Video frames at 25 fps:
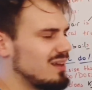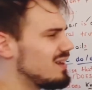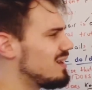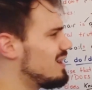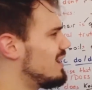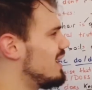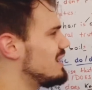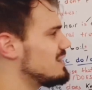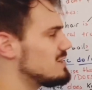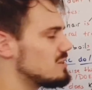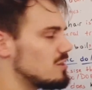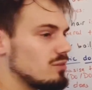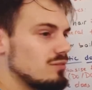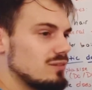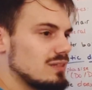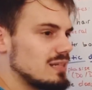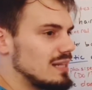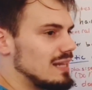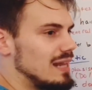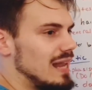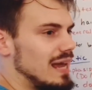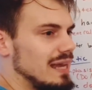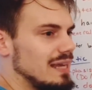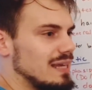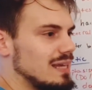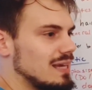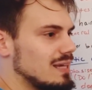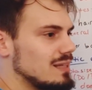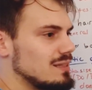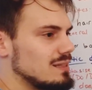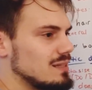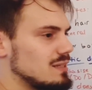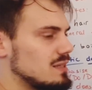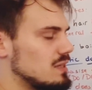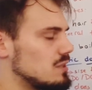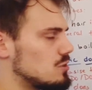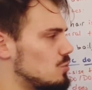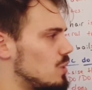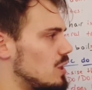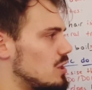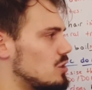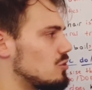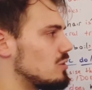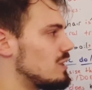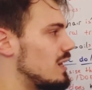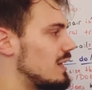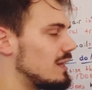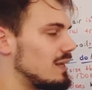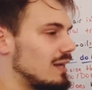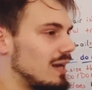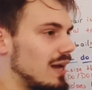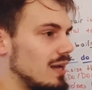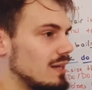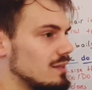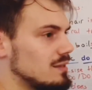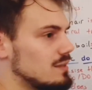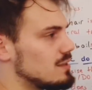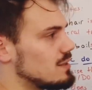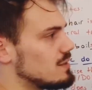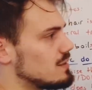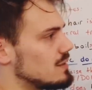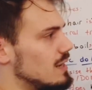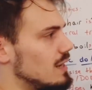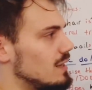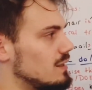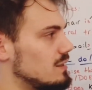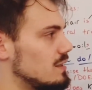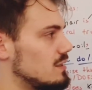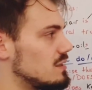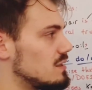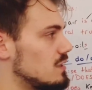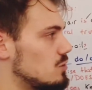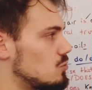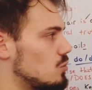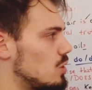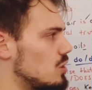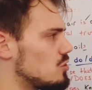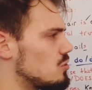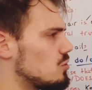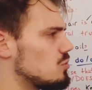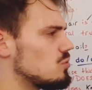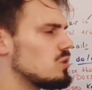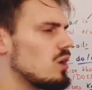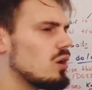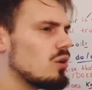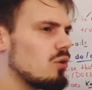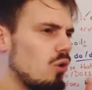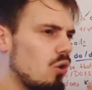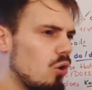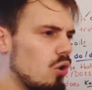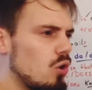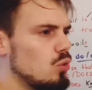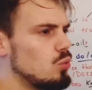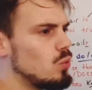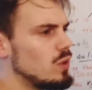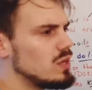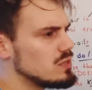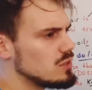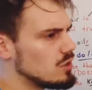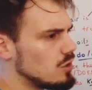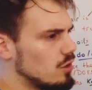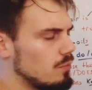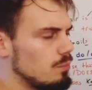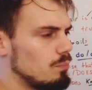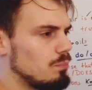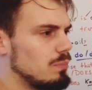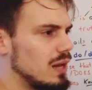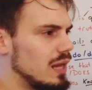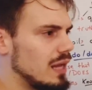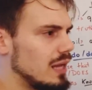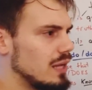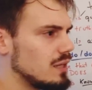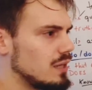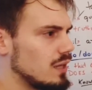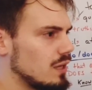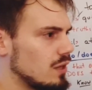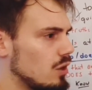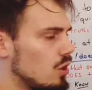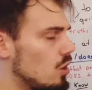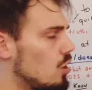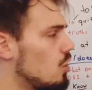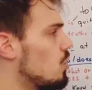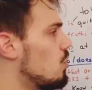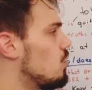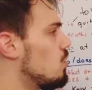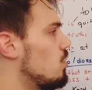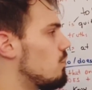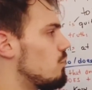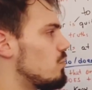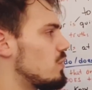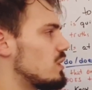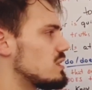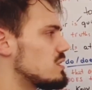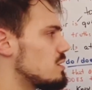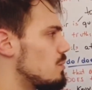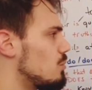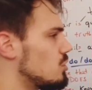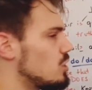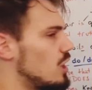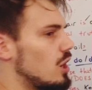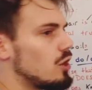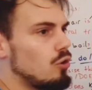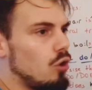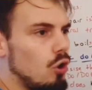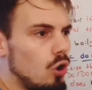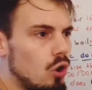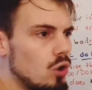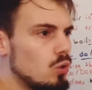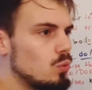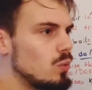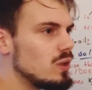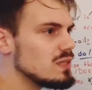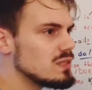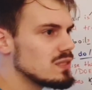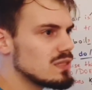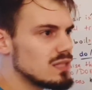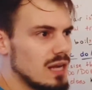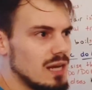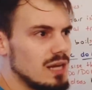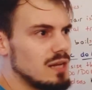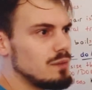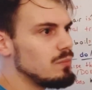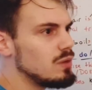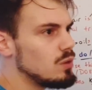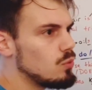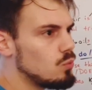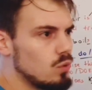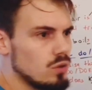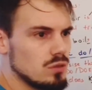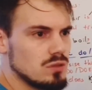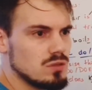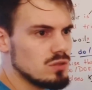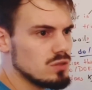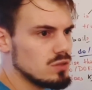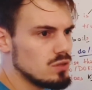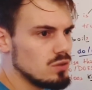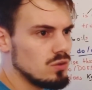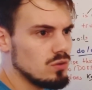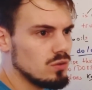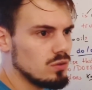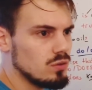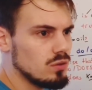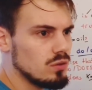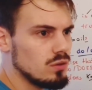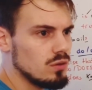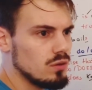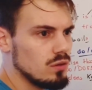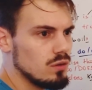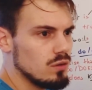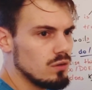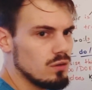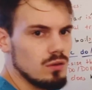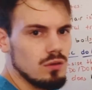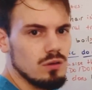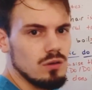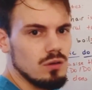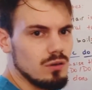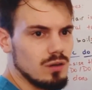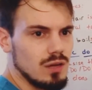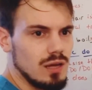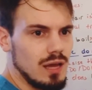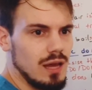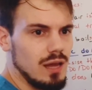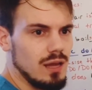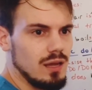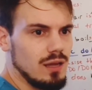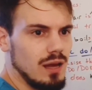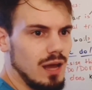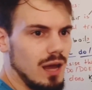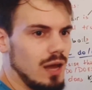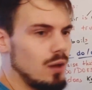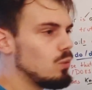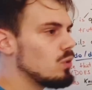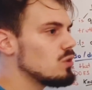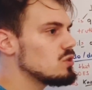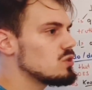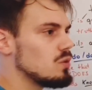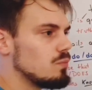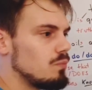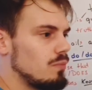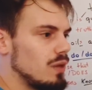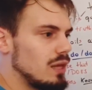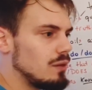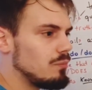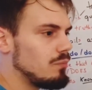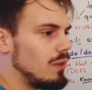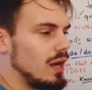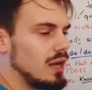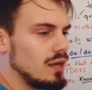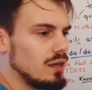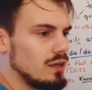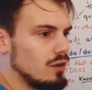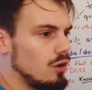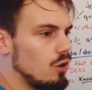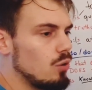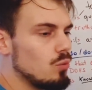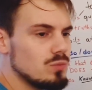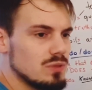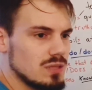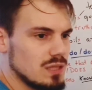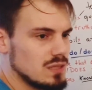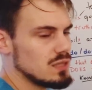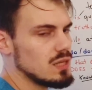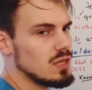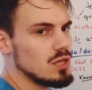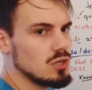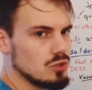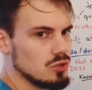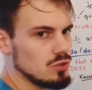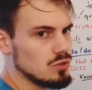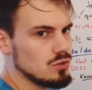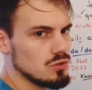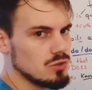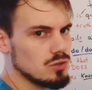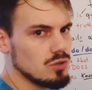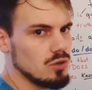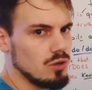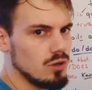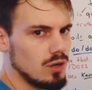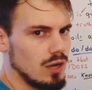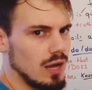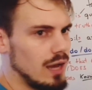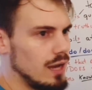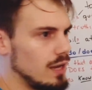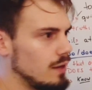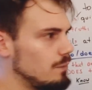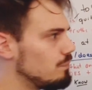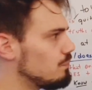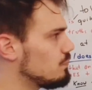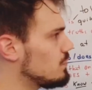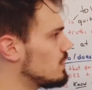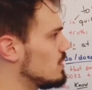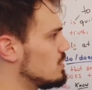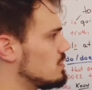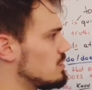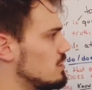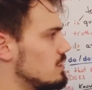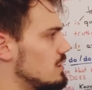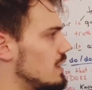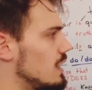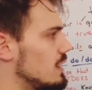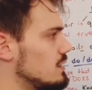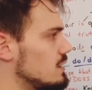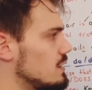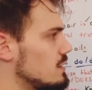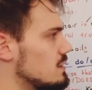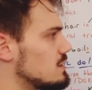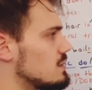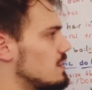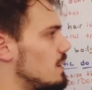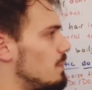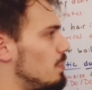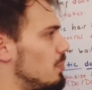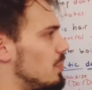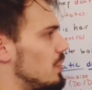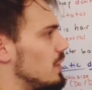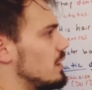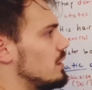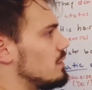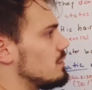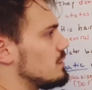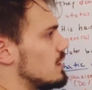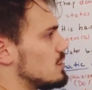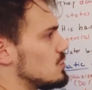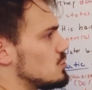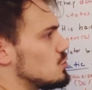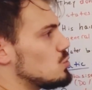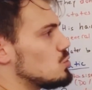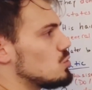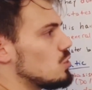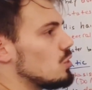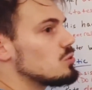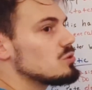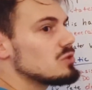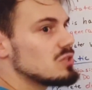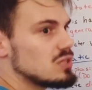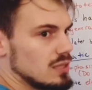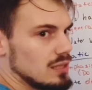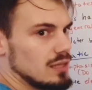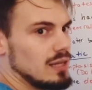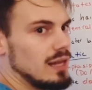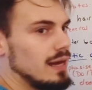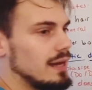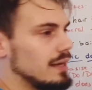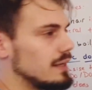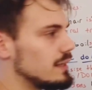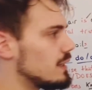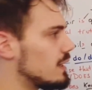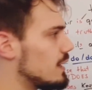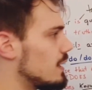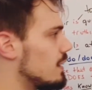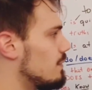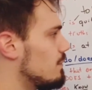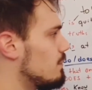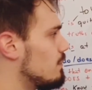I don't like this situation. I can't stand this situation. You are always complaining. Or for example, you are always telling me what to do. Okay, I want to make my own decisions, okay? So that is something that you don't like.